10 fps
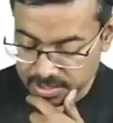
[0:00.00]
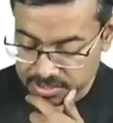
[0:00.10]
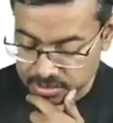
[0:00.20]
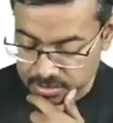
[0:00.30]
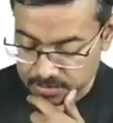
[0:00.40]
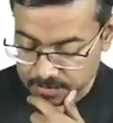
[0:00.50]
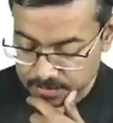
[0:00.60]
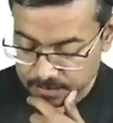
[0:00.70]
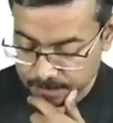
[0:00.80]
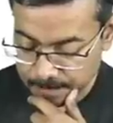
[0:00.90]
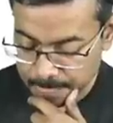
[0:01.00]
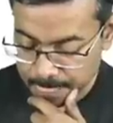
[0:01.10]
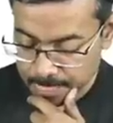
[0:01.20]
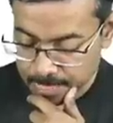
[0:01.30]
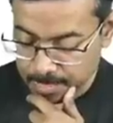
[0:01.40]
teacher.
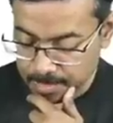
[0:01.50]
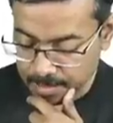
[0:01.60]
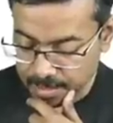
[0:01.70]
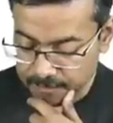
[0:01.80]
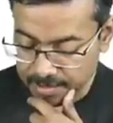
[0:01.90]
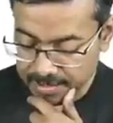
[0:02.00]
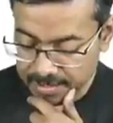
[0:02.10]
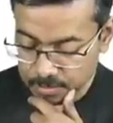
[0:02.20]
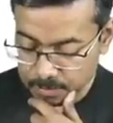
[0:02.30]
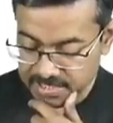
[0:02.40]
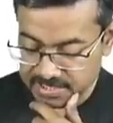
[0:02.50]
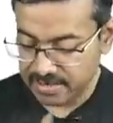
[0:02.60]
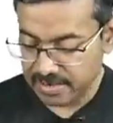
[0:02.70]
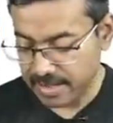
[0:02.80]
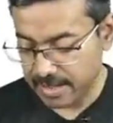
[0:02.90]
I went into P G
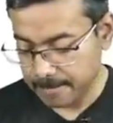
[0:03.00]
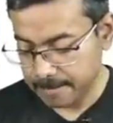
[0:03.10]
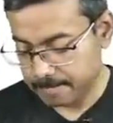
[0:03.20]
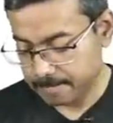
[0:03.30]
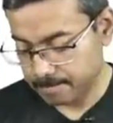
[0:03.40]
training.